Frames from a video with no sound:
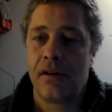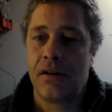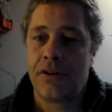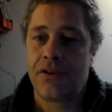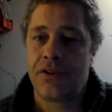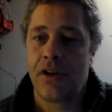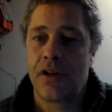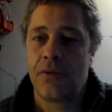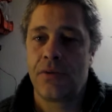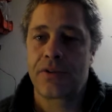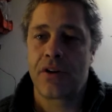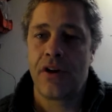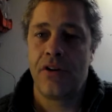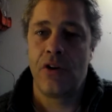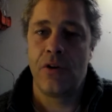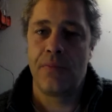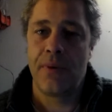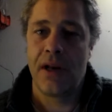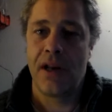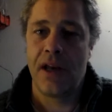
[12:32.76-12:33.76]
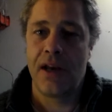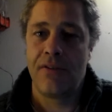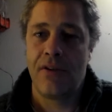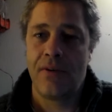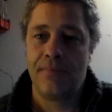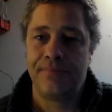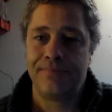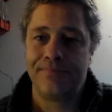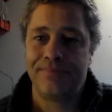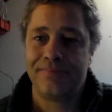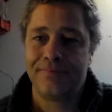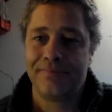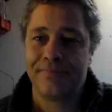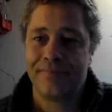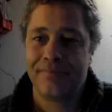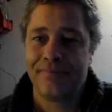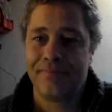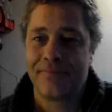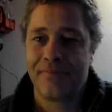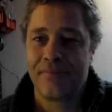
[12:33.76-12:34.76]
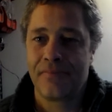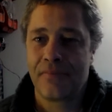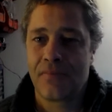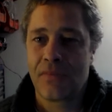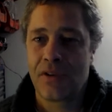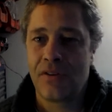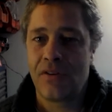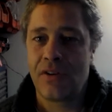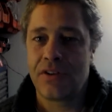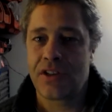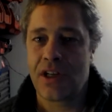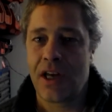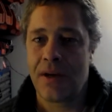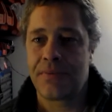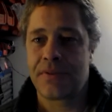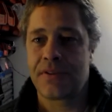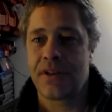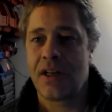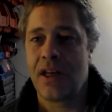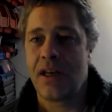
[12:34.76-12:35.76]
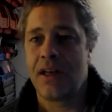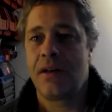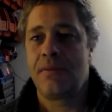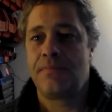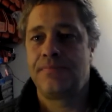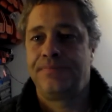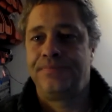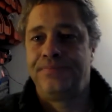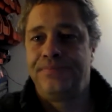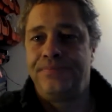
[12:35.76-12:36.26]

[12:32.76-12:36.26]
I'll show you what's going on a bit later on. Alright chaps, see you later.